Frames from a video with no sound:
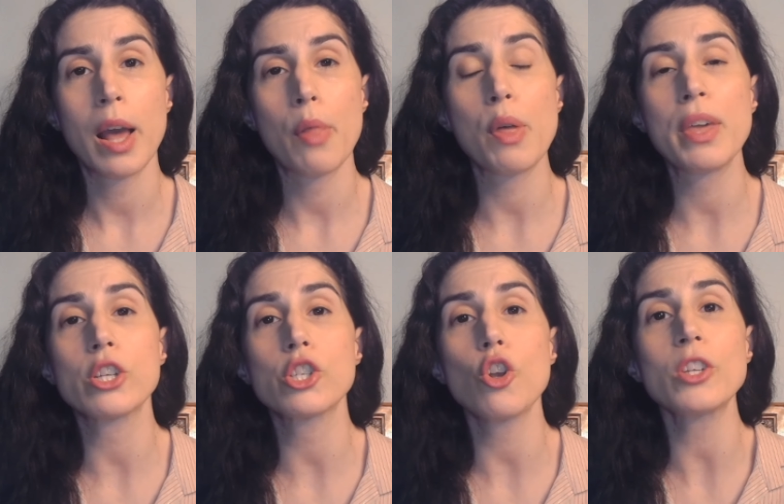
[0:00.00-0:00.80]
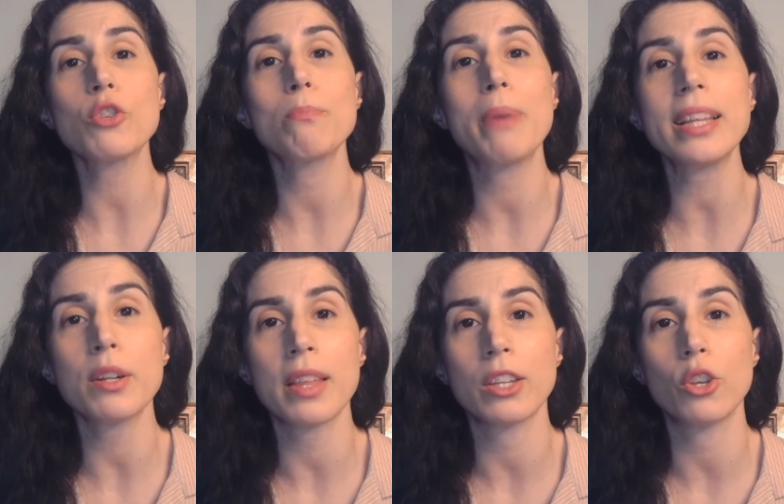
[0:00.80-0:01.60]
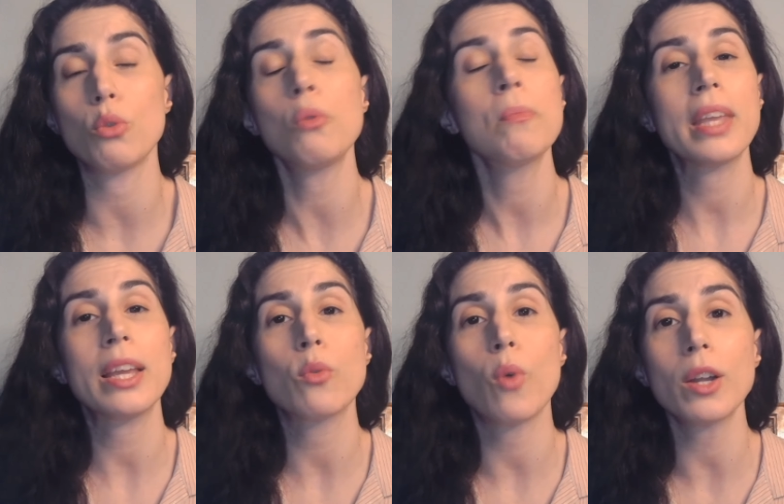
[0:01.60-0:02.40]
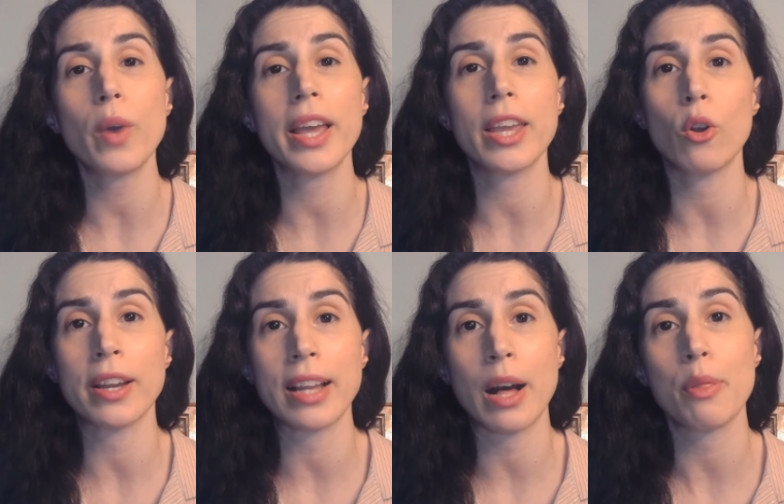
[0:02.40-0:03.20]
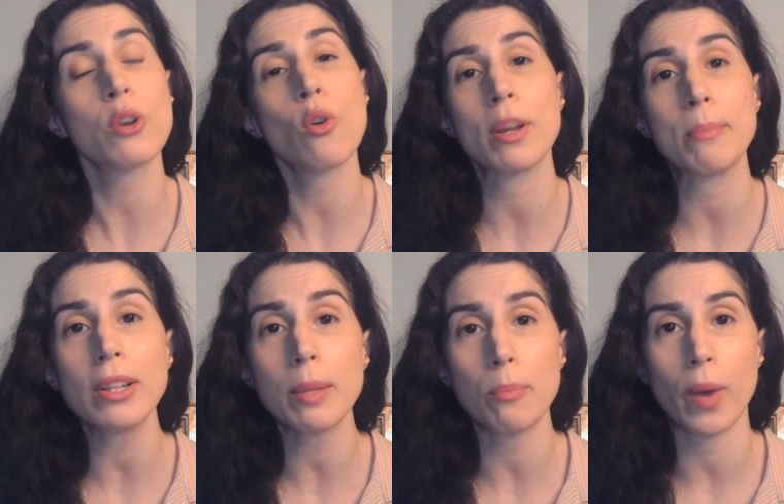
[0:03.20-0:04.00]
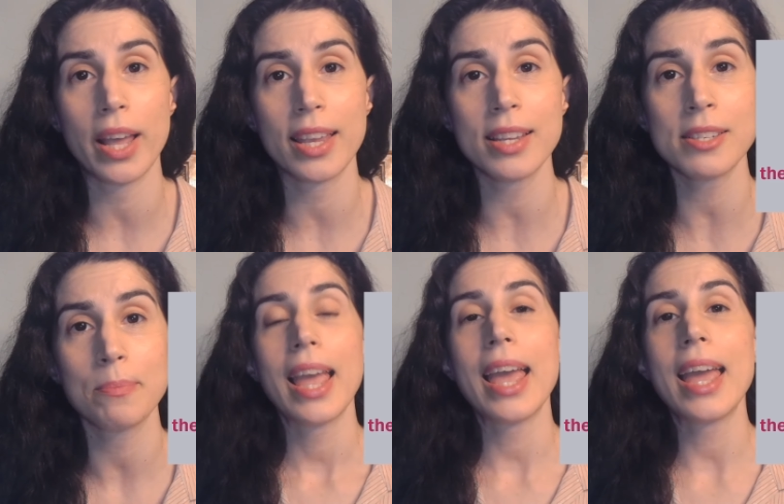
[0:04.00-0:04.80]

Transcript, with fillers: that they are so much better than you in one way or another, or in multiple ways,